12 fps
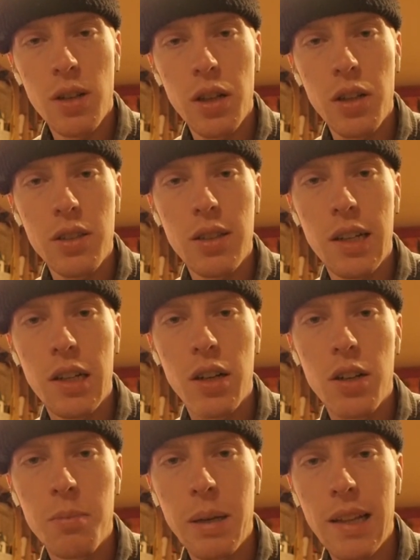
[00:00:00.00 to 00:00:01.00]
It looks like you're
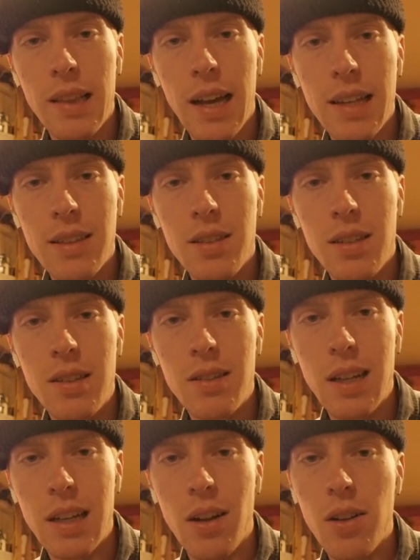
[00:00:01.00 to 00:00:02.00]
under big lights,
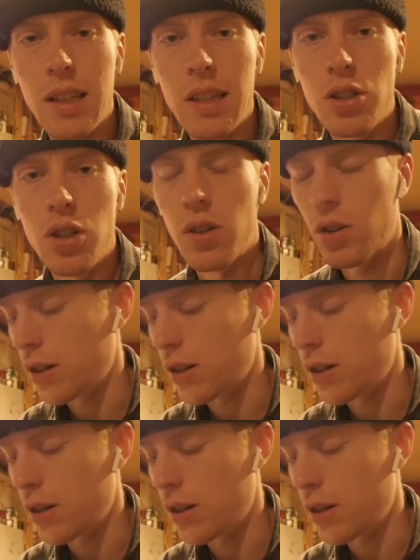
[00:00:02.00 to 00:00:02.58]
like all digital and